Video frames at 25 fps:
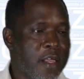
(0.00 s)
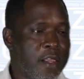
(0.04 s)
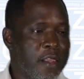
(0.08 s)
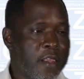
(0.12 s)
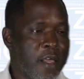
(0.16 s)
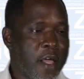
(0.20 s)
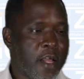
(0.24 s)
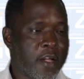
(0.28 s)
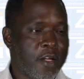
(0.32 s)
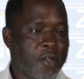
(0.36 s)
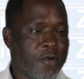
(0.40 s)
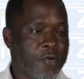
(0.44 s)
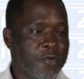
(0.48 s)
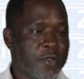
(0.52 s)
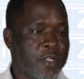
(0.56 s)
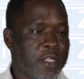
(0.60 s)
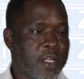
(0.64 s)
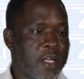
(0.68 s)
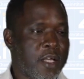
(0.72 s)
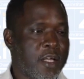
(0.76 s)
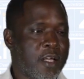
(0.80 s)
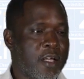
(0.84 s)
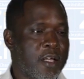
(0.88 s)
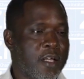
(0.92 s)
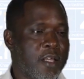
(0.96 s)
then
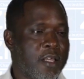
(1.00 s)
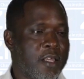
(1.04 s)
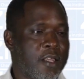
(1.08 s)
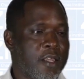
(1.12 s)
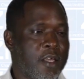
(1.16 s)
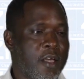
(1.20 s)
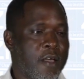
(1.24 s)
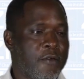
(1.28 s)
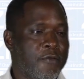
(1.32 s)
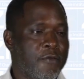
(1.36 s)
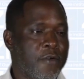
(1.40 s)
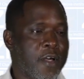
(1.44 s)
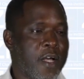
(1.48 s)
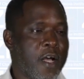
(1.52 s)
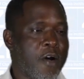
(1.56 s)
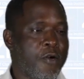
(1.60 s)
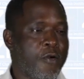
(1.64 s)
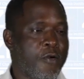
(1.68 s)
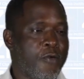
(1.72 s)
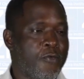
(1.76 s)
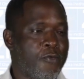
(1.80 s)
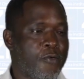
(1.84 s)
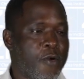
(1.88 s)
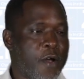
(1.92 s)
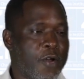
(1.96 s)
using the figure
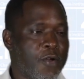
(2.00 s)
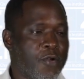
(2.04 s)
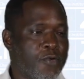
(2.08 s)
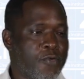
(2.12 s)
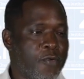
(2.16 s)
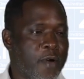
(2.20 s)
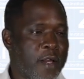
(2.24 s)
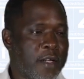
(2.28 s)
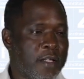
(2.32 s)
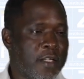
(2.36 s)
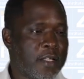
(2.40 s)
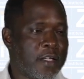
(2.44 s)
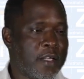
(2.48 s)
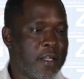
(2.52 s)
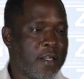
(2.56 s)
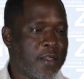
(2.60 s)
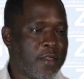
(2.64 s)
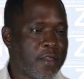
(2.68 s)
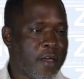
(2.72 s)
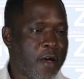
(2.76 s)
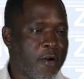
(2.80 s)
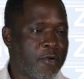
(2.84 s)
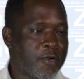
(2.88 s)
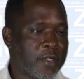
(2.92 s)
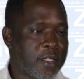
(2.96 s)
of
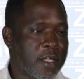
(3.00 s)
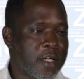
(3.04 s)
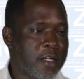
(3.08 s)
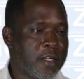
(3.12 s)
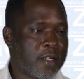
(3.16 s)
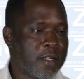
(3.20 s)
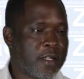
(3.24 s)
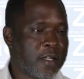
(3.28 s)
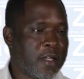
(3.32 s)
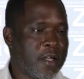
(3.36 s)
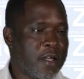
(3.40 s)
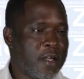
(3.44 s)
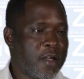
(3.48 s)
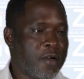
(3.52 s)
120,000,